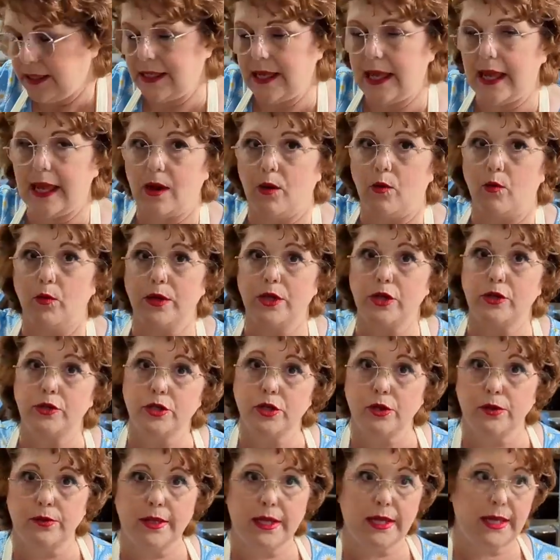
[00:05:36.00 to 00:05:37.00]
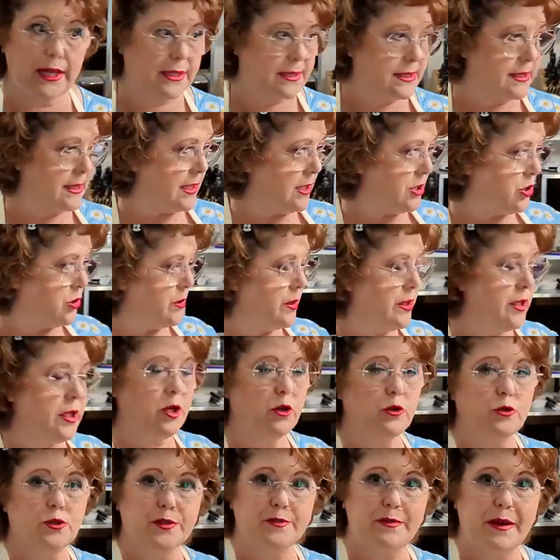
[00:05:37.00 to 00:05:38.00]
Now, when you do this, get you a
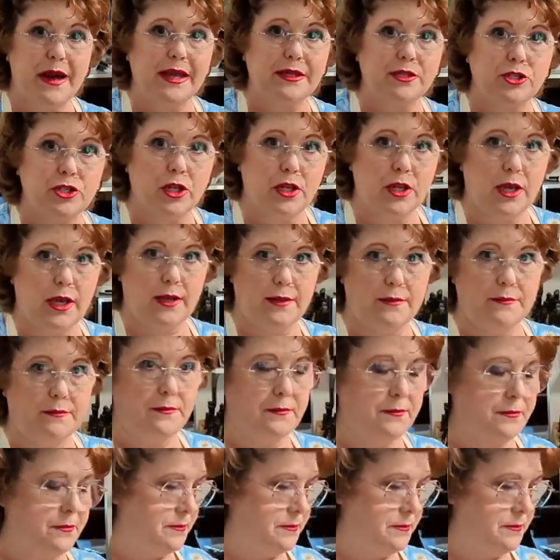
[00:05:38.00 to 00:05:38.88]
new spatula.